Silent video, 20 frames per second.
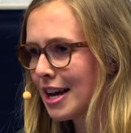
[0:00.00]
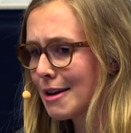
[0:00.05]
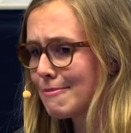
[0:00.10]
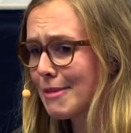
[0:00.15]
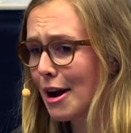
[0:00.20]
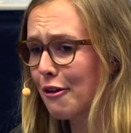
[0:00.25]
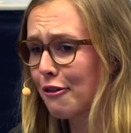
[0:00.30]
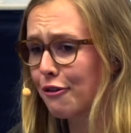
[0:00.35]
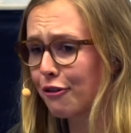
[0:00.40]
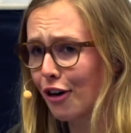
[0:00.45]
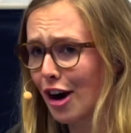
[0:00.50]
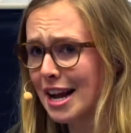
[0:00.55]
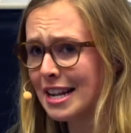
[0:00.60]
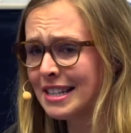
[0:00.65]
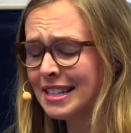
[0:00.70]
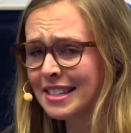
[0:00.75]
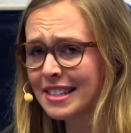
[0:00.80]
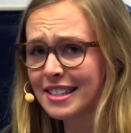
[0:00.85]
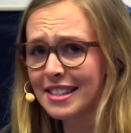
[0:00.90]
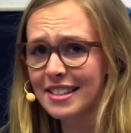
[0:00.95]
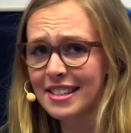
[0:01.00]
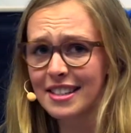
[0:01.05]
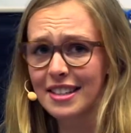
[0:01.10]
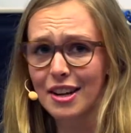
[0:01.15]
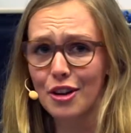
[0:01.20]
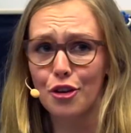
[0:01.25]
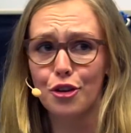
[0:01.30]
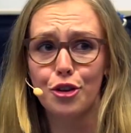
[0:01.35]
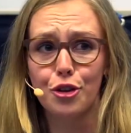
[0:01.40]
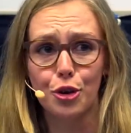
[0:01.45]
my friends
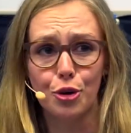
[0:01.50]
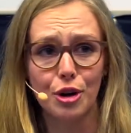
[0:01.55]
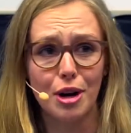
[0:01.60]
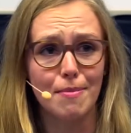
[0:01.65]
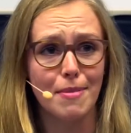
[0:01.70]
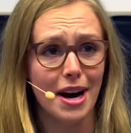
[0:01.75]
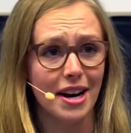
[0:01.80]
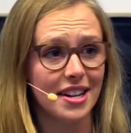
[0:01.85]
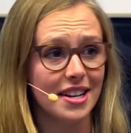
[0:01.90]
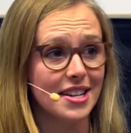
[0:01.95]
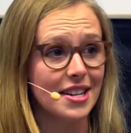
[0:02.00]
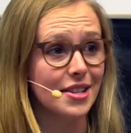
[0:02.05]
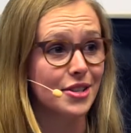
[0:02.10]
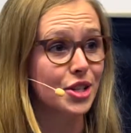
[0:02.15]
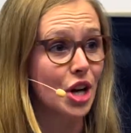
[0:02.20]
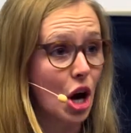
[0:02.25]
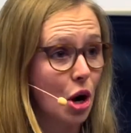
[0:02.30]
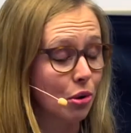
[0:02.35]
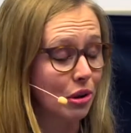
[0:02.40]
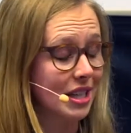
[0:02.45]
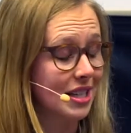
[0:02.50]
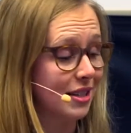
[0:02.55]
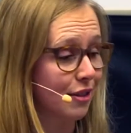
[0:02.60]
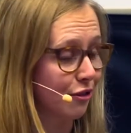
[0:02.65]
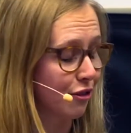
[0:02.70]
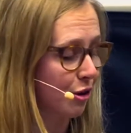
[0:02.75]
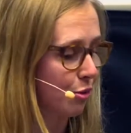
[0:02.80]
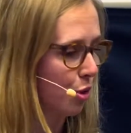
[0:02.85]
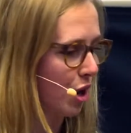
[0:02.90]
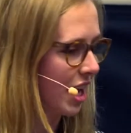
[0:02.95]
thought about it in a totally
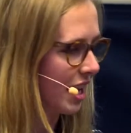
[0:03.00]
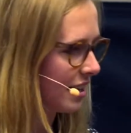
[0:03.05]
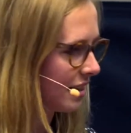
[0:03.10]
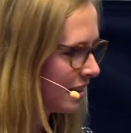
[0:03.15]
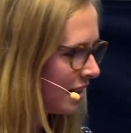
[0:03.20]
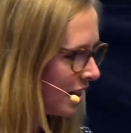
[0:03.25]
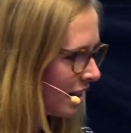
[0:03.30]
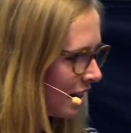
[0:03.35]
different way.